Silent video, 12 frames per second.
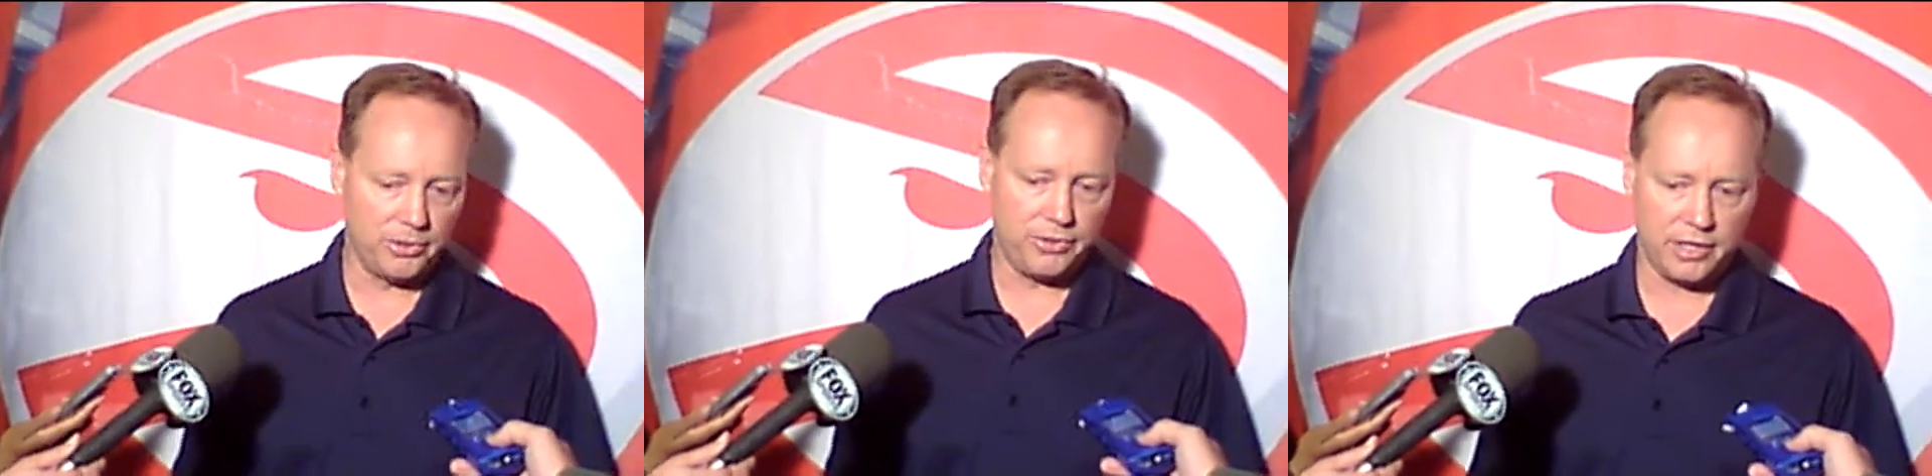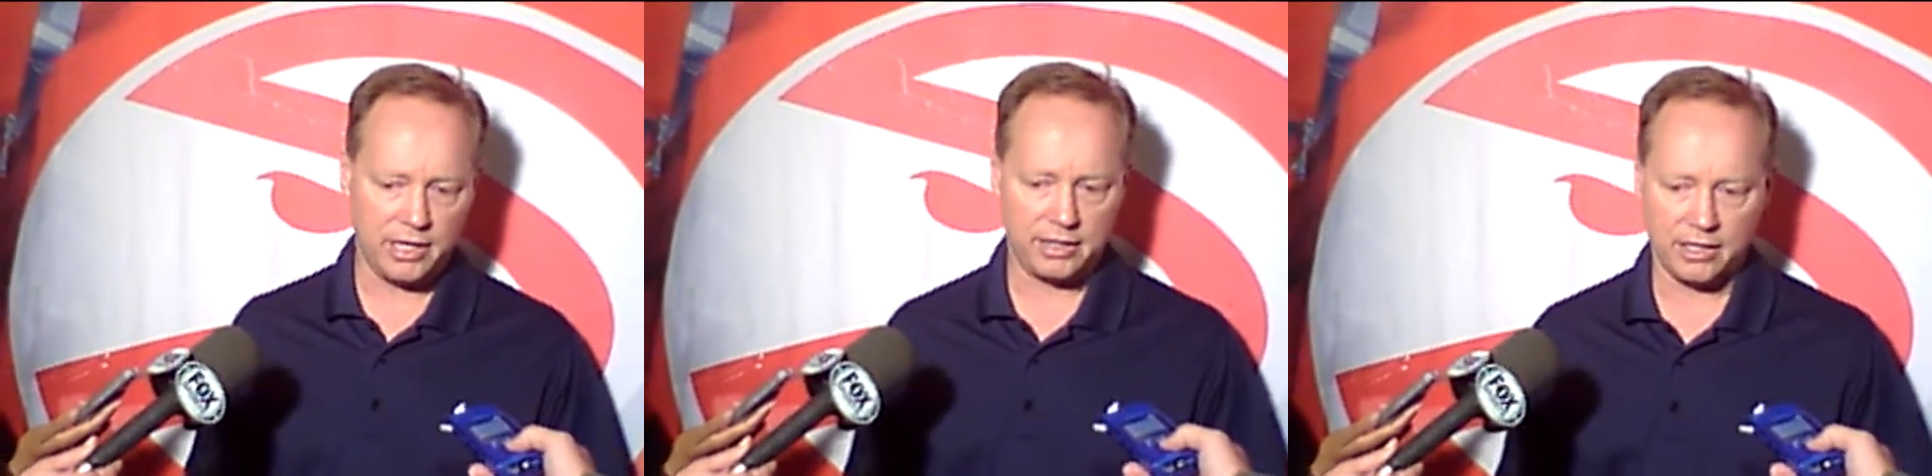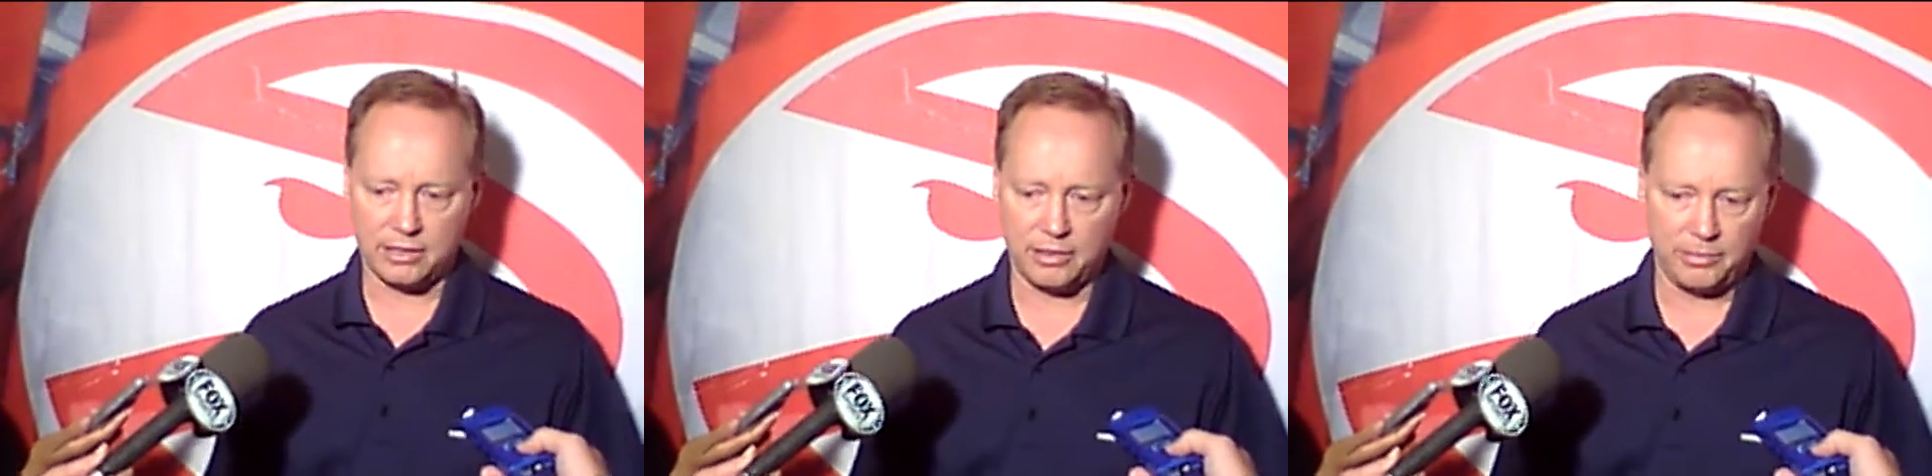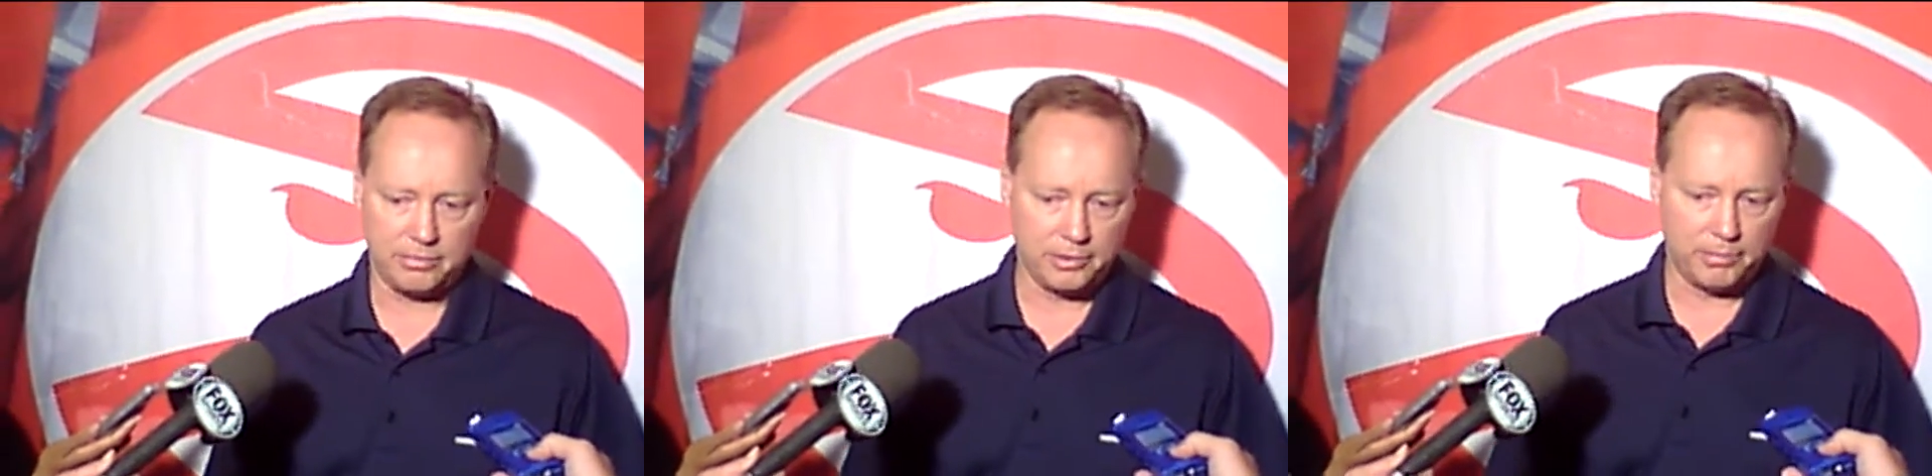and I thought
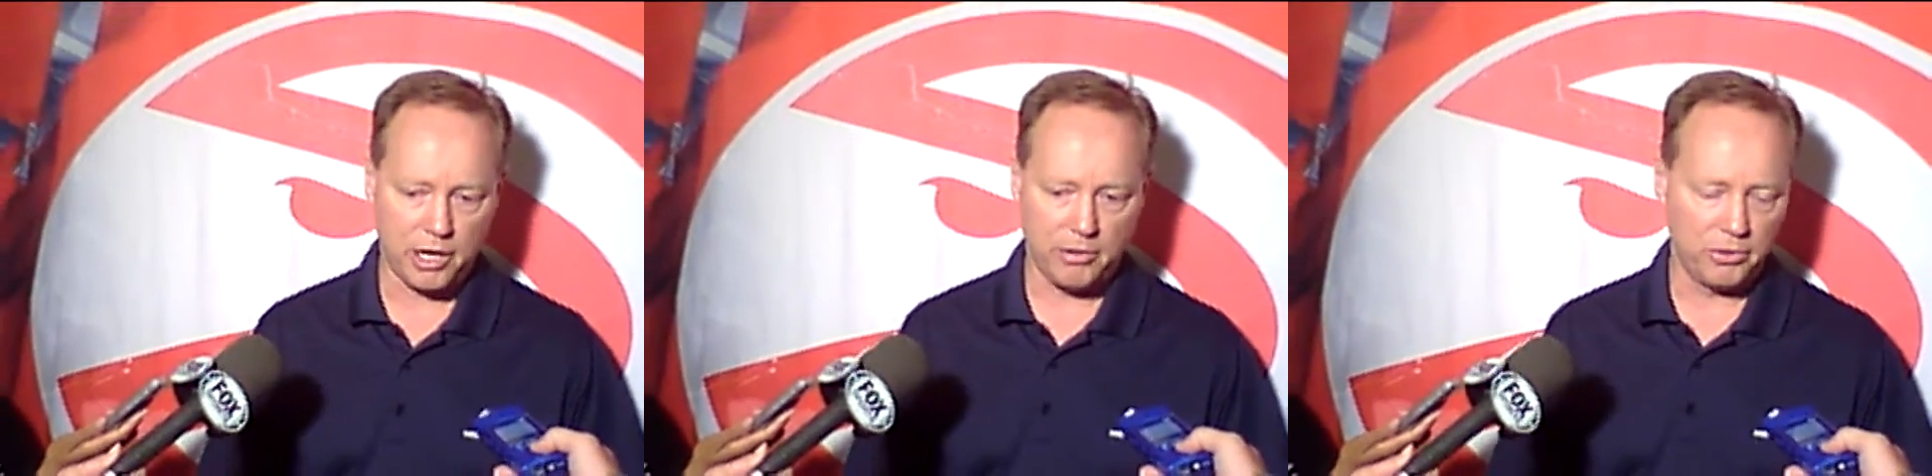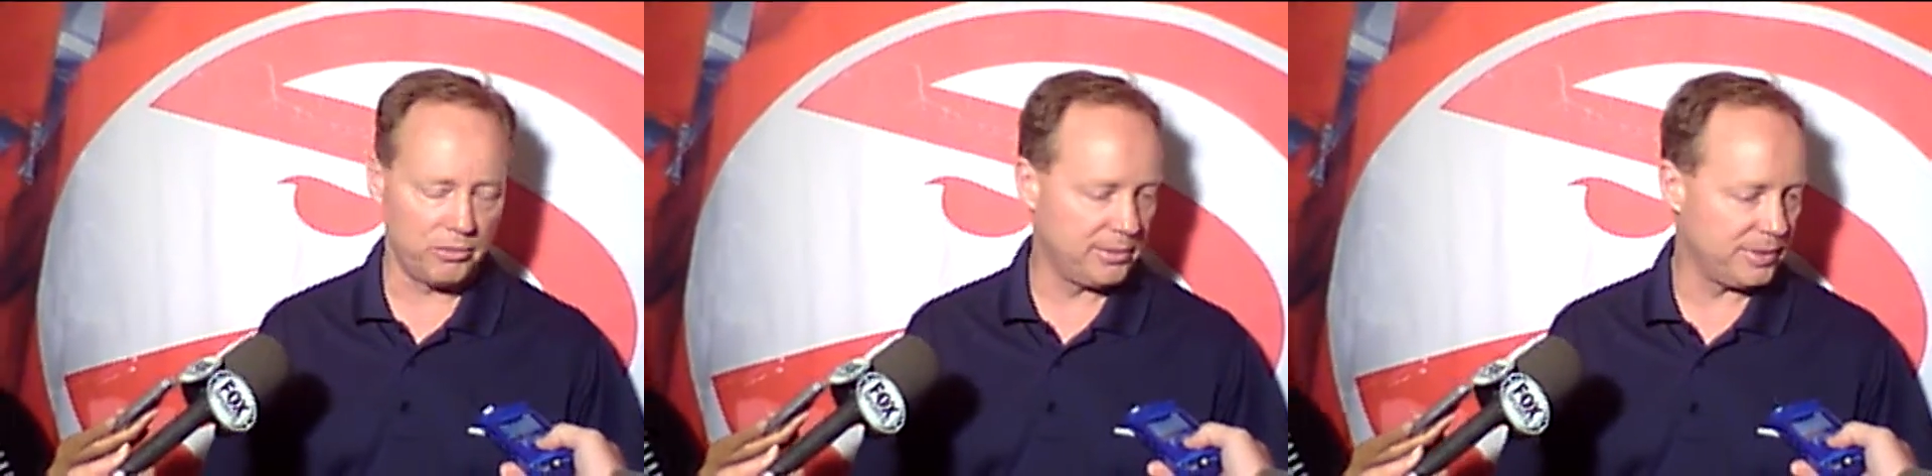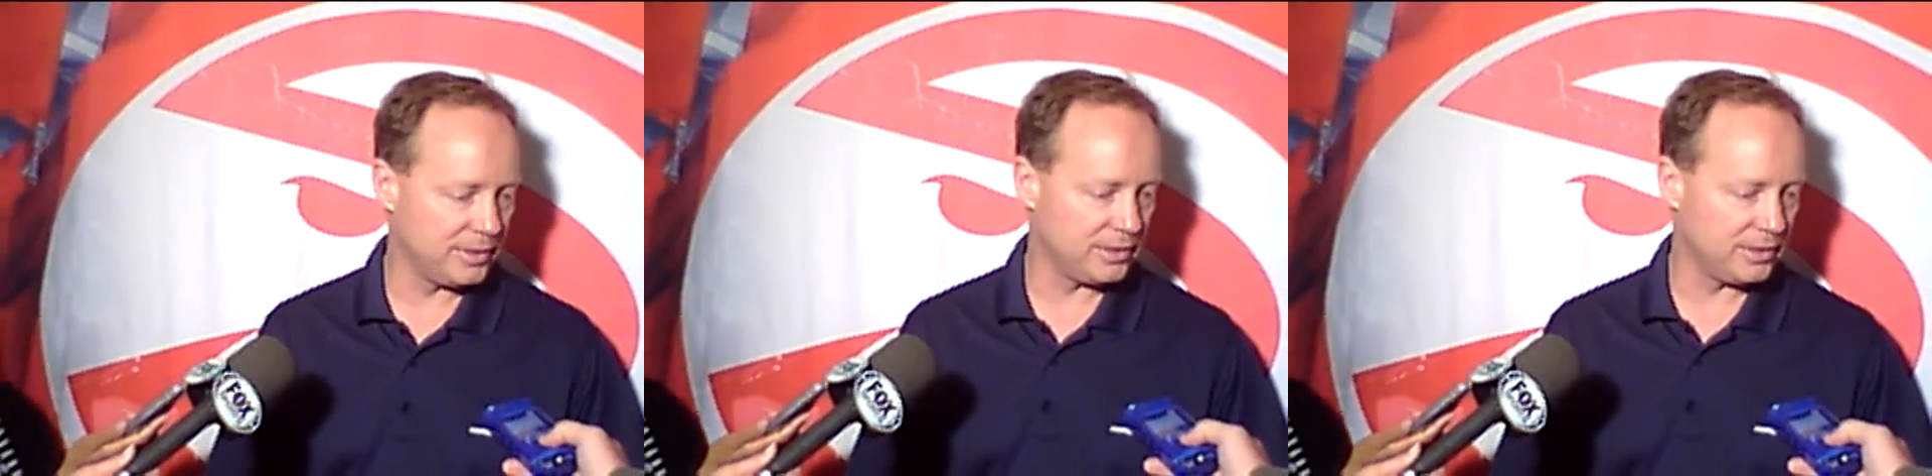the ball movement and